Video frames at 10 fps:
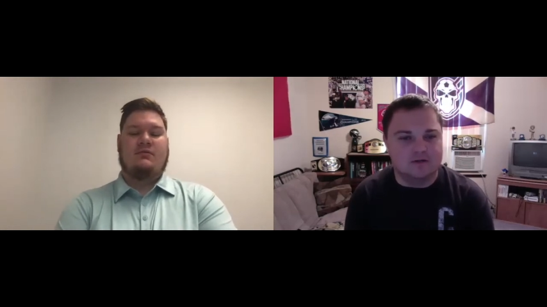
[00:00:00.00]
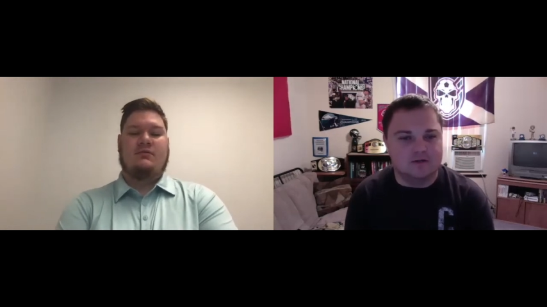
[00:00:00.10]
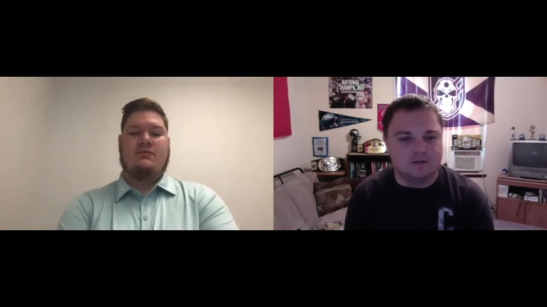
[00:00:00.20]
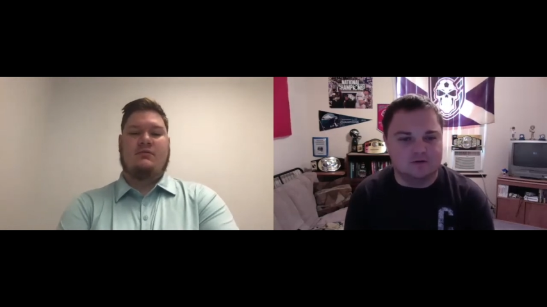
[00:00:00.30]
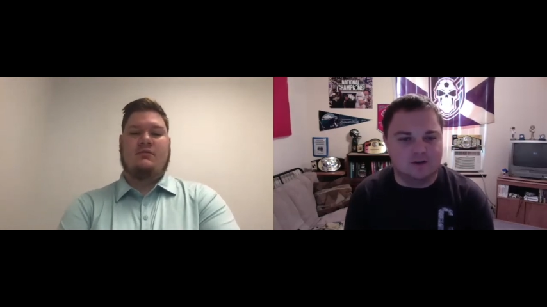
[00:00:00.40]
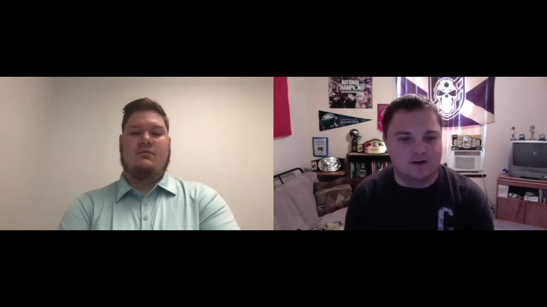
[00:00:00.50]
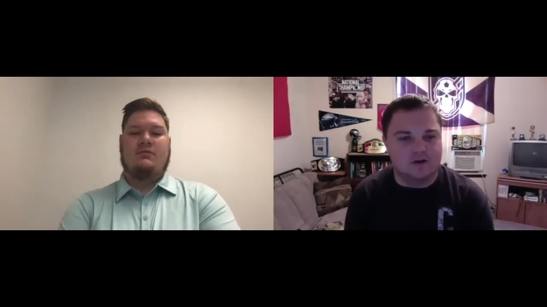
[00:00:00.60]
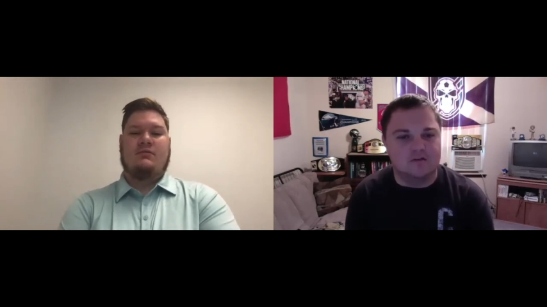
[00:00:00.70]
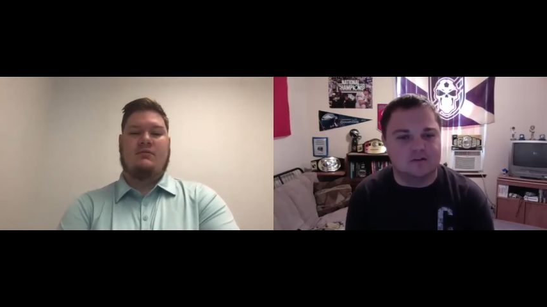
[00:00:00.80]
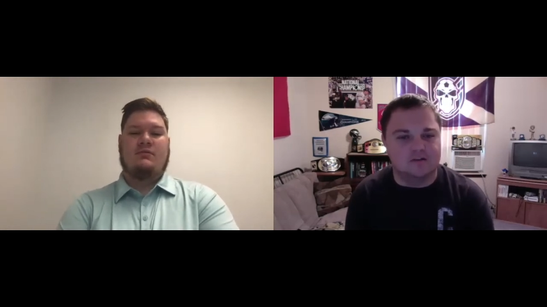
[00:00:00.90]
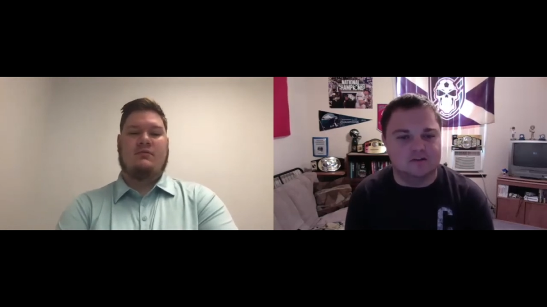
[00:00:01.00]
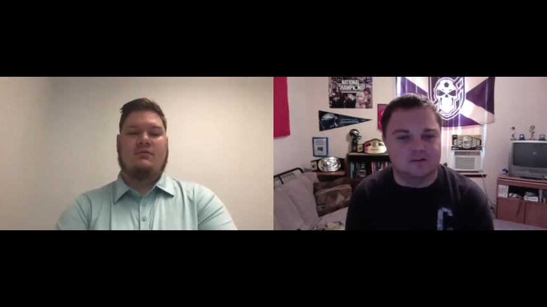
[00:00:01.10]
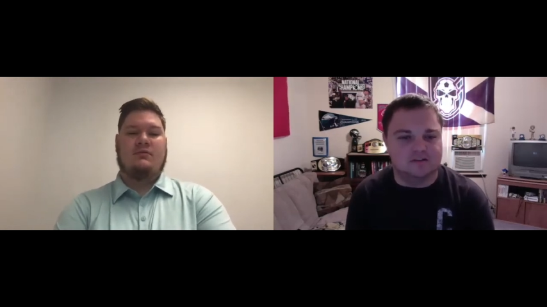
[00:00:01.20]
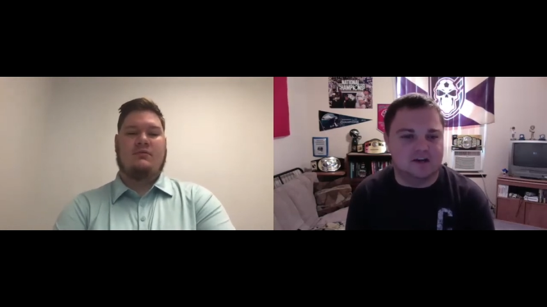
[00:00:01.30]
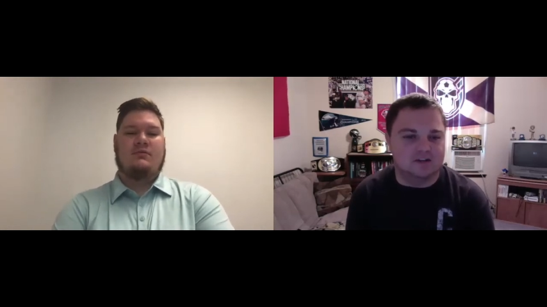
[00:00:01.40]
Speaker 1: would have thought, oh, this is
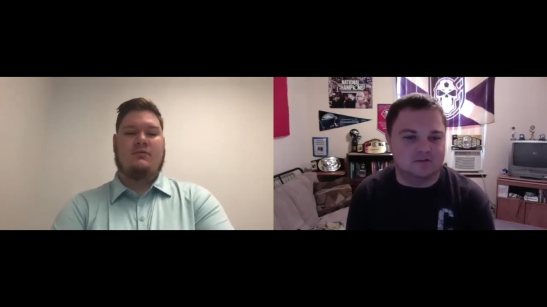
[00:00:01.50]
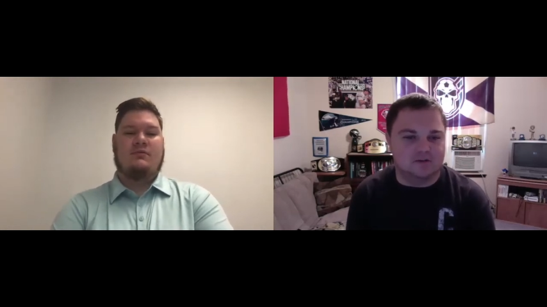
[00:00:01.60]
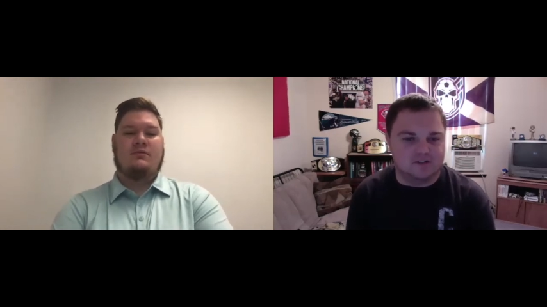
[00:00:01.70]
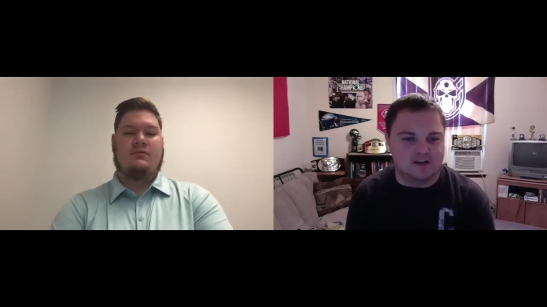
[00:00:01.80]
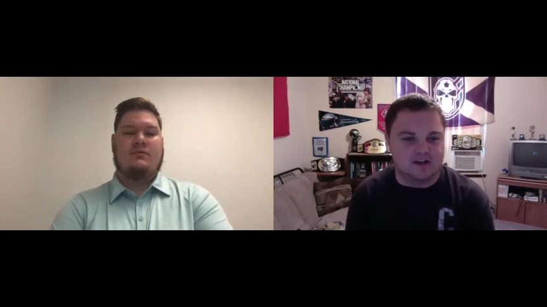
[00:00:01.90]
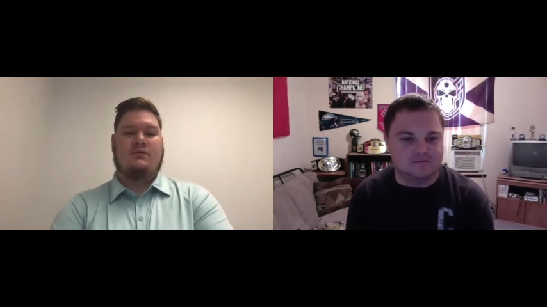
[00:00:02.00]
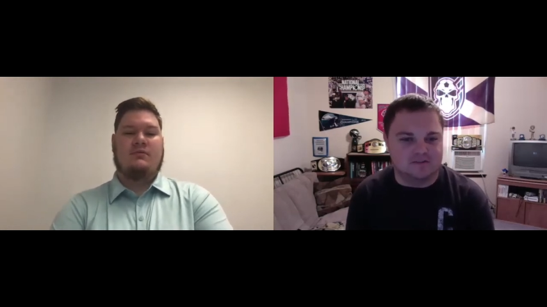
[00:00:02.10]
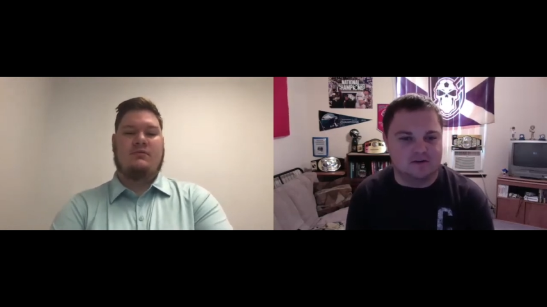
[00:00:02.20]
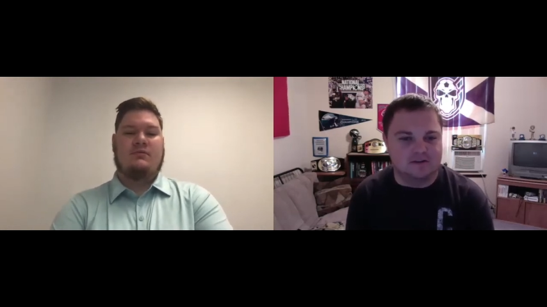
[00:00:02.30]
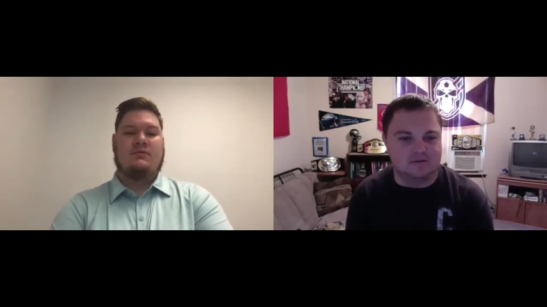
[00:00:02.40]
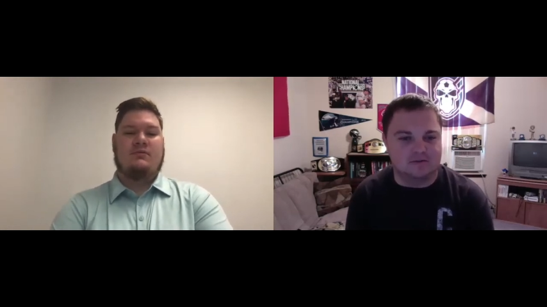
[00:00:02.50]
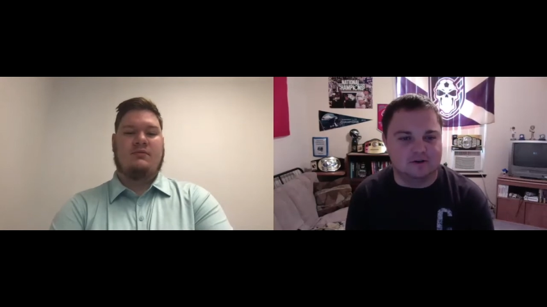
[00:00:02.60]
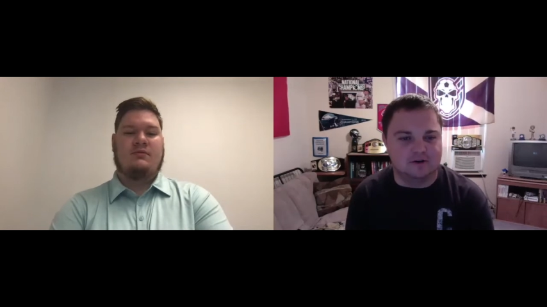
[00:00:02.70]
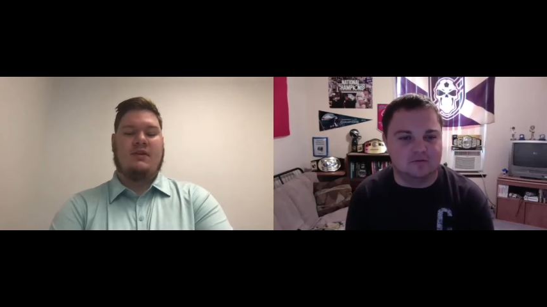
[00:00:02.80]
this guy's first time. So I think we were all